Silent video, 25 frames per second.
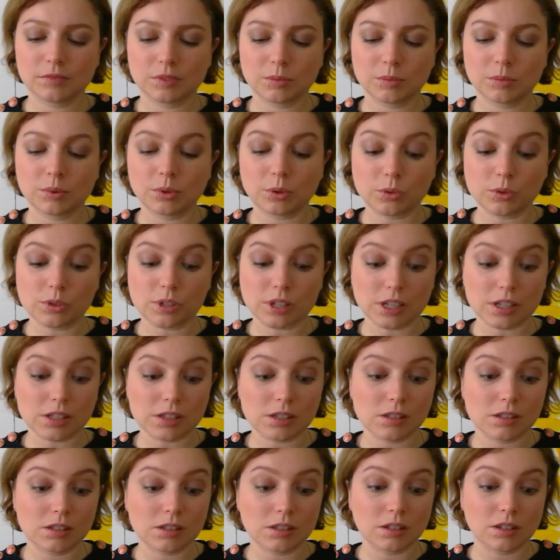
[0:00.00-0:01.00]

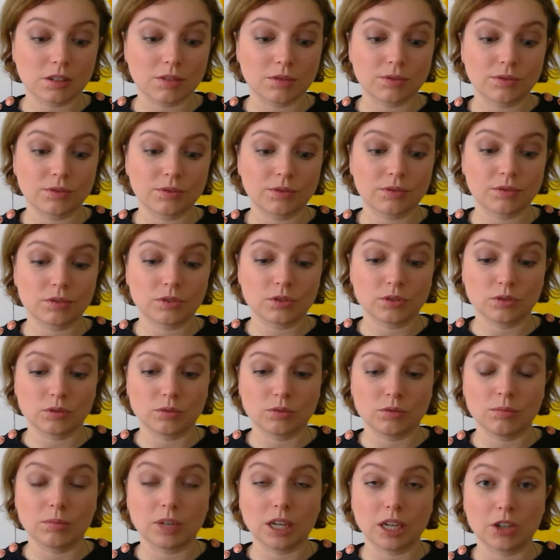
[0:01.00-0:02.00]
process stuff
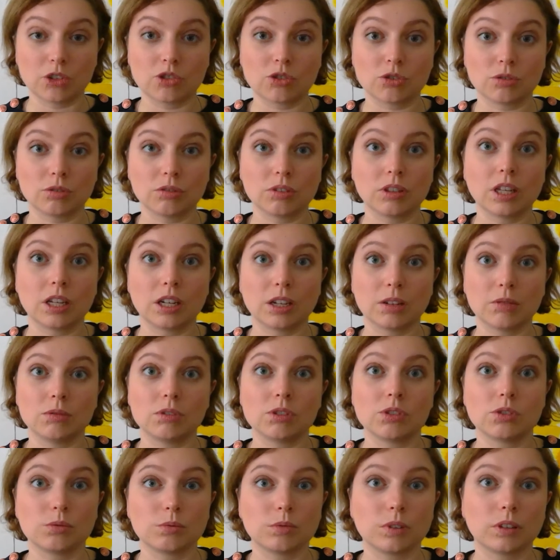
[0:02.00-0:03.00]
to make sure that I
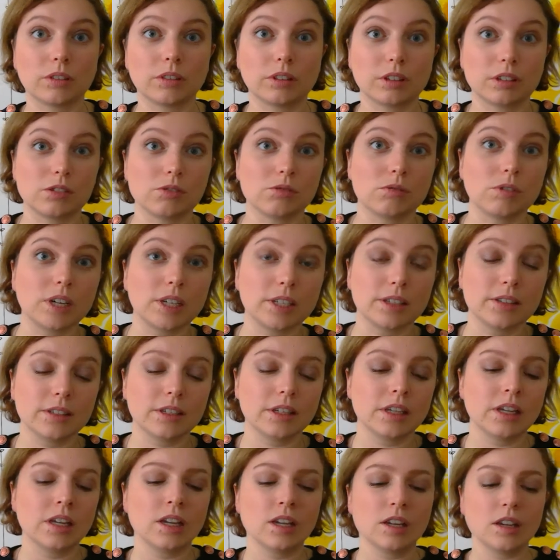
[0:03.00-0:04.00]
was doing things right,
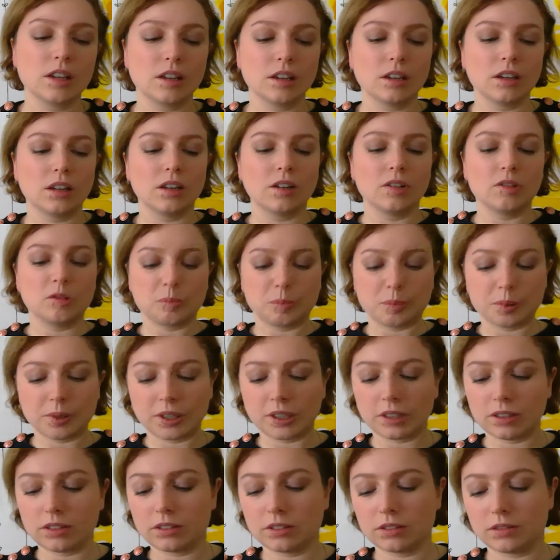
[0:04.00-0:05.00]

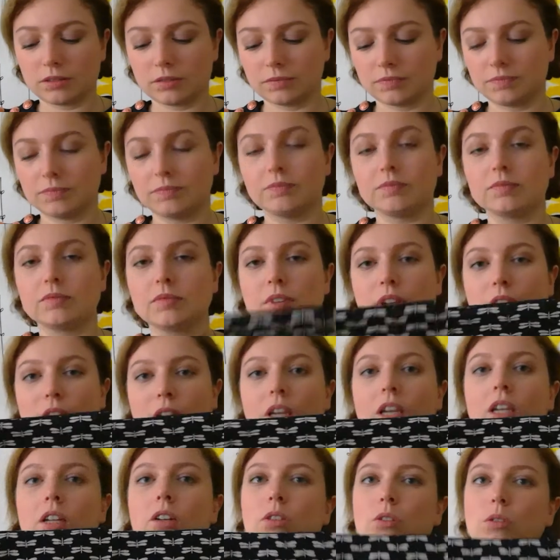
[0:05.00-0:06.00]
but
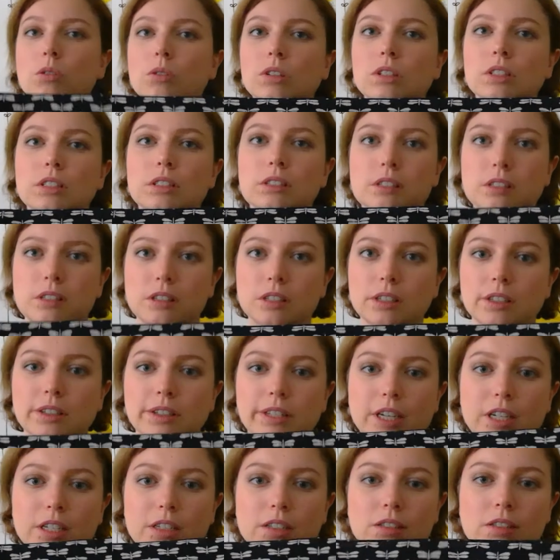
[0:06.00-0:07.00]
in a whole it's still
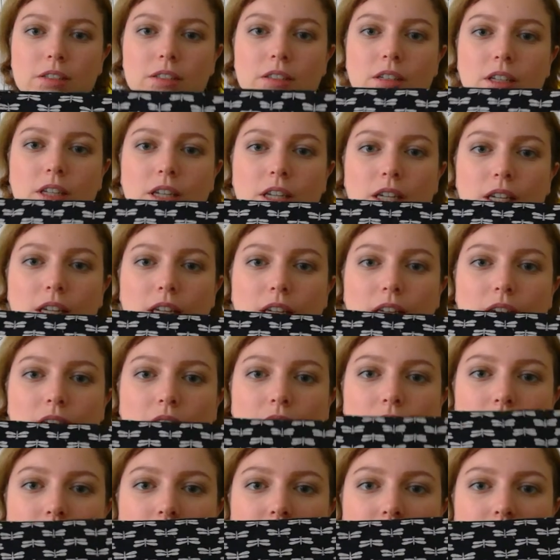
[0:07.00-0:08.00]
nice.
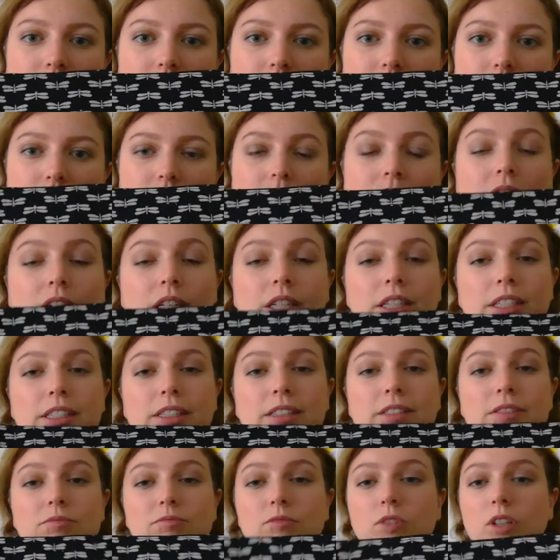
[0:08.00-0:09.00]

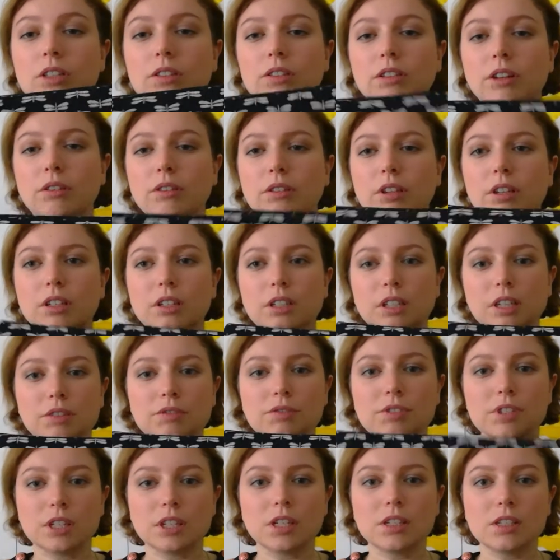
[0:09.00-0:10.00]
Well, nothing
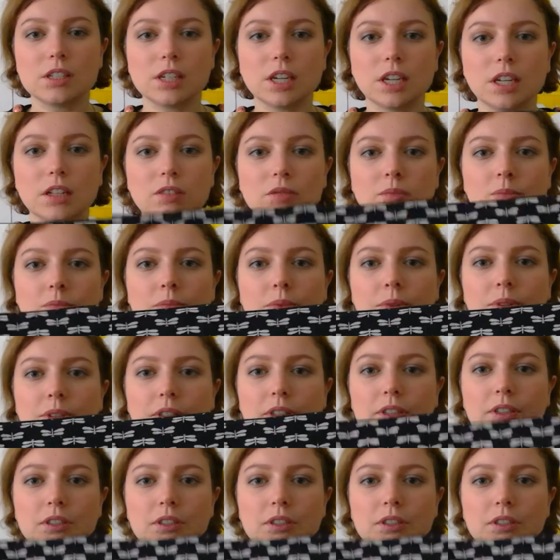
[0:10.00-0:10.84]
lives in it yet, but